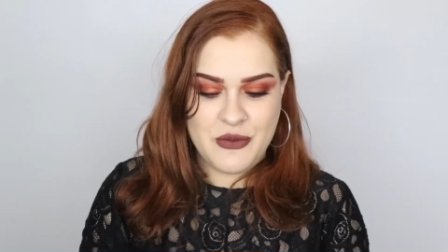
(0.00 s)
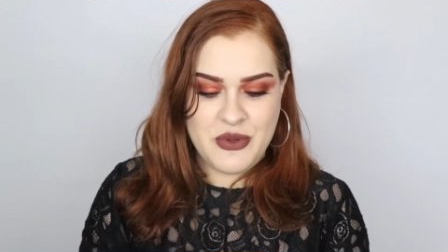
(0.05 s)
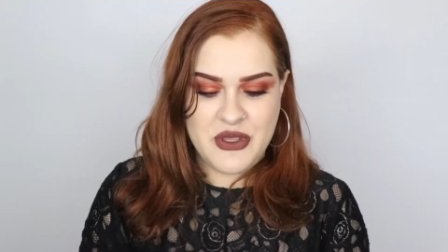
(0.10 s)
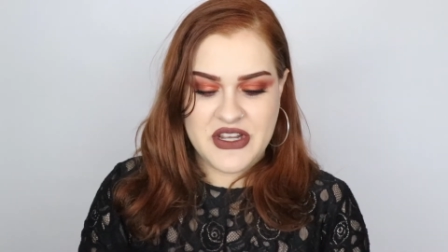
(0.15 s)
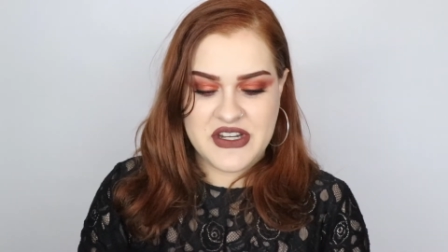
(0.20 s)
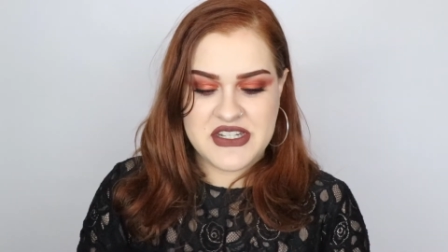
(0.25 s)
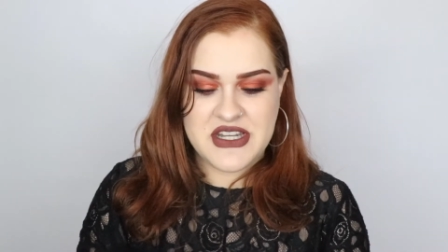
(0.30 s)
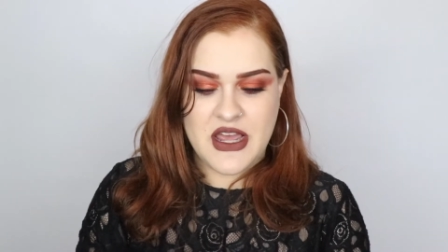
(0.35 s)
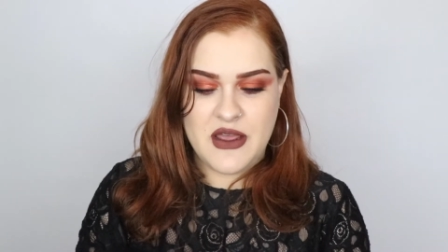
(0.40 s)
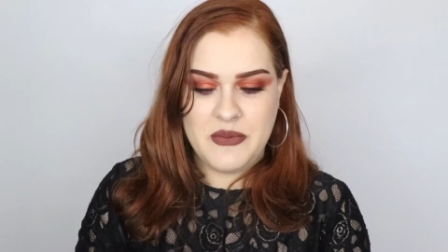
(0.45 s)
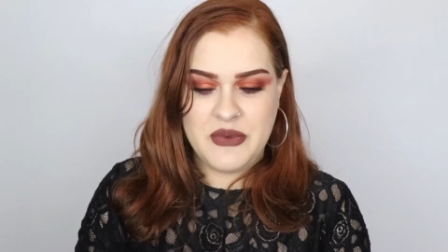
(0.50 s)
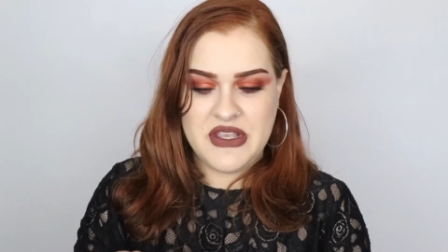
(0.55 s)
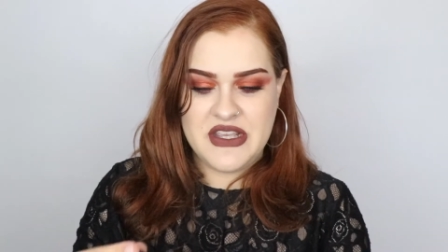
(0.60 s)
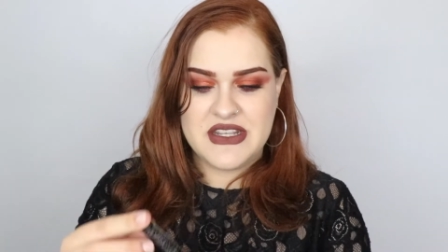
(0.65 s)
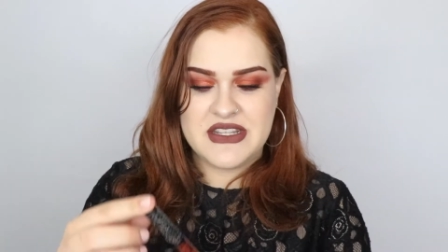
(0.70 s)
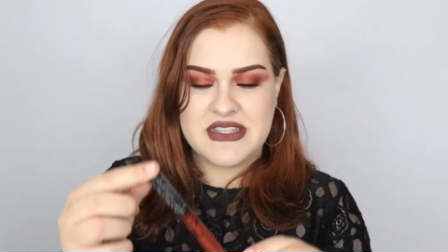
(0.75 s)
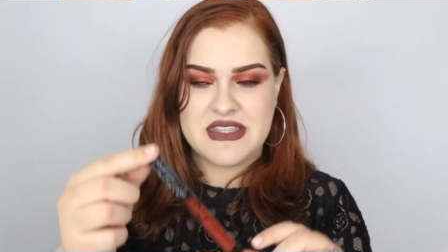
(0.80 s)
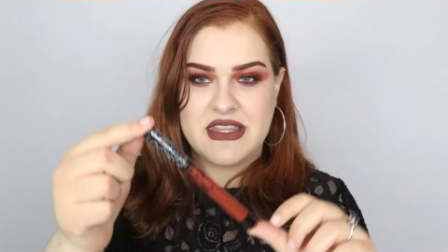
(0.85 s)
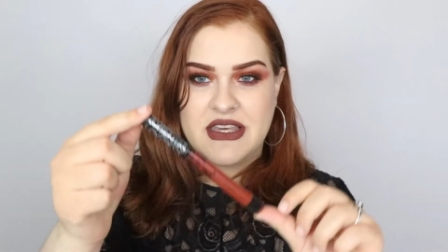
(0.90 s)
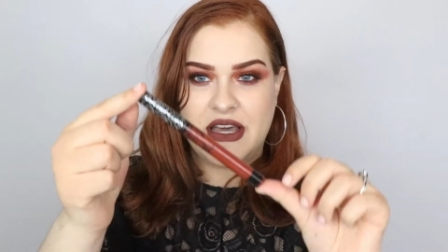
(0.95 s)
picked up
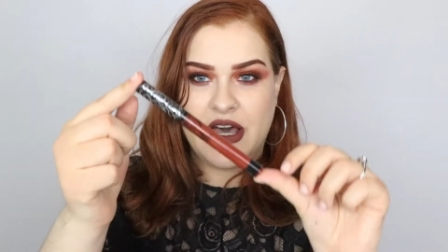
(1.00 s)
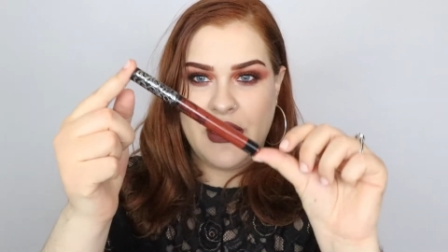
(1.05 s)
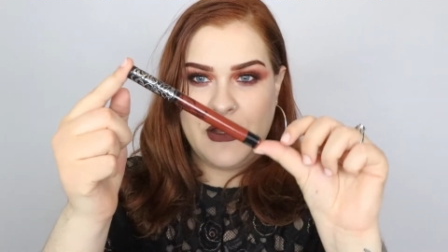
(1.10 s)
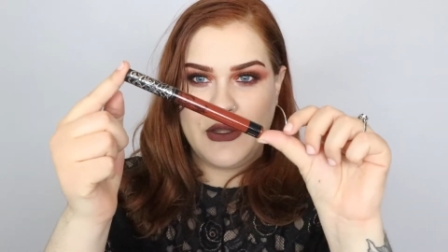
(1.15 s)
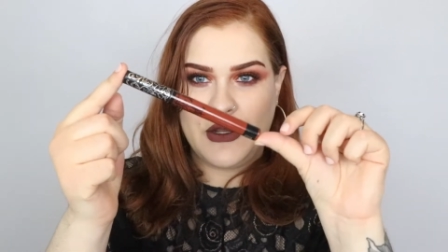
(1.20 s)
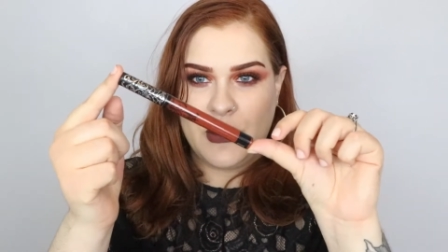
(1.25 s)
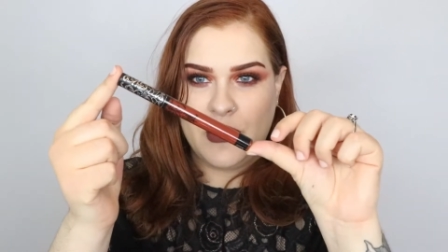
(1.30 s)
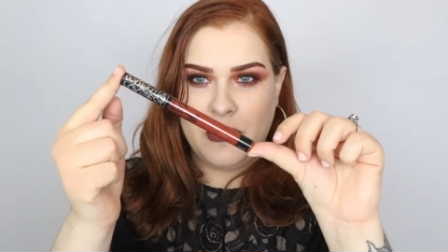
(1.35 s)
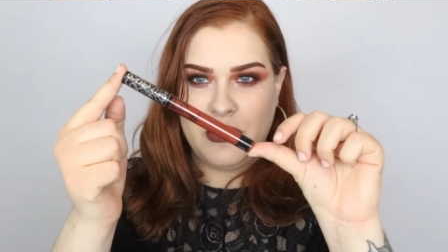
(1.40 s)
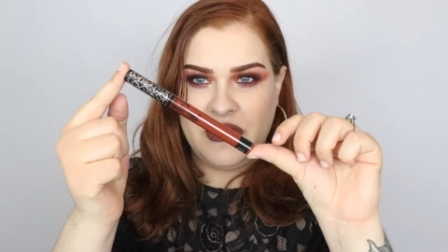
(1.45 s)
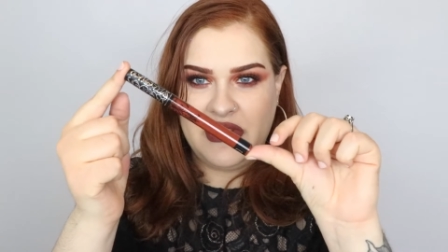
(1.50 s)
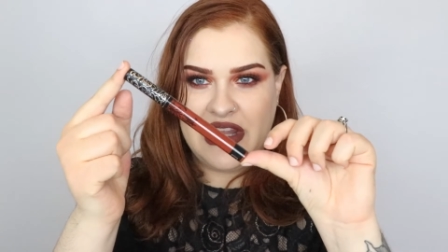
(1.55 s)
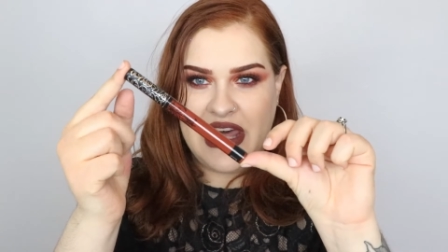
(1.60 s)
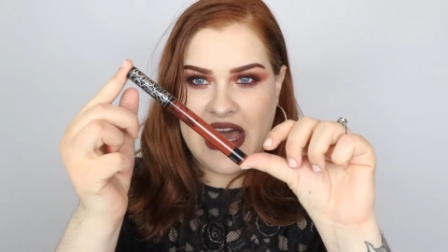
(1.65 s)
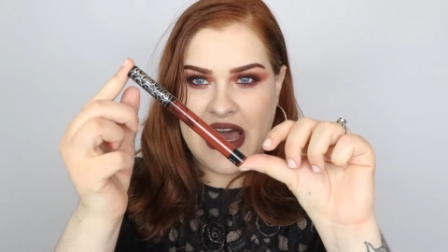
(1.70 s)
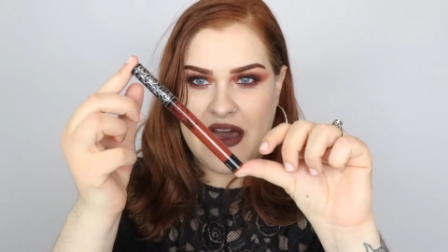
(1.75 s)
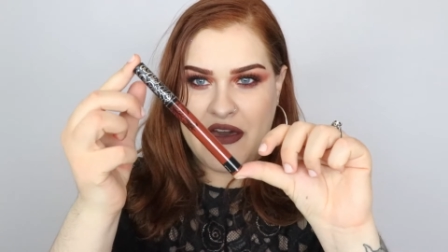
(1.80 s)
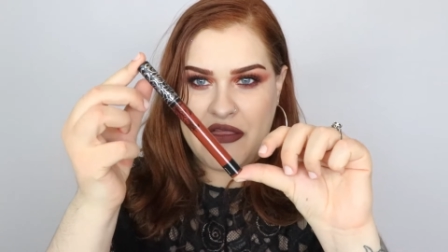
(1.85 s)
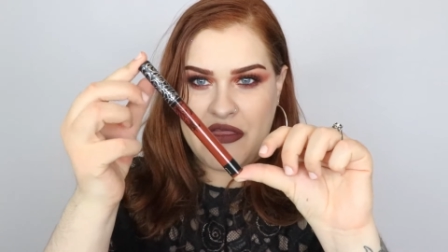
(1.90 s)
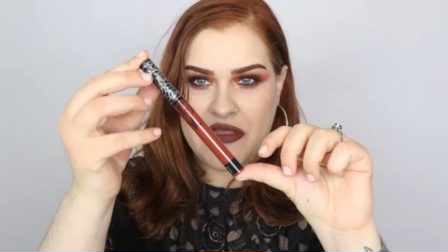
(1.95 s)
is the color
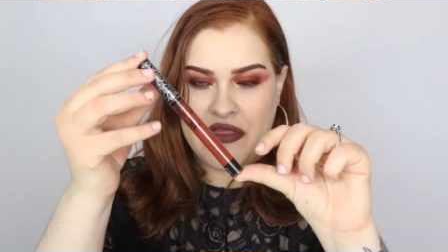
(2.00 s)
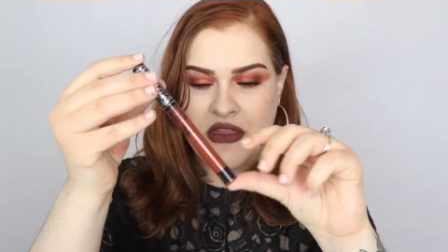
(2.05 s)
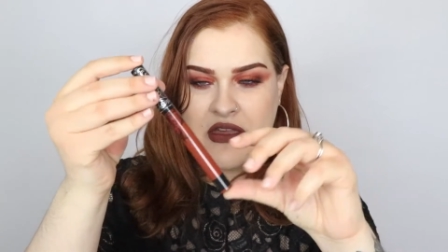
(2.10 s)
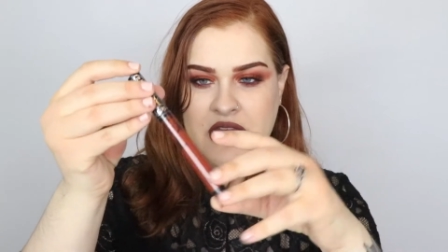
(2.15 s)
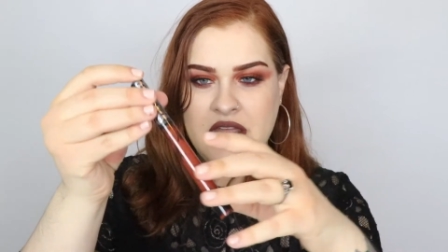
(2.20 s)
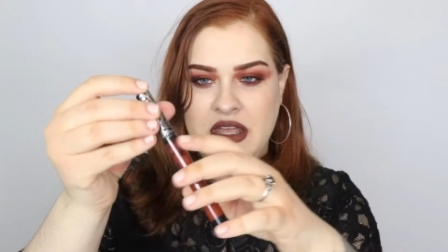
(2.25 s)
Plath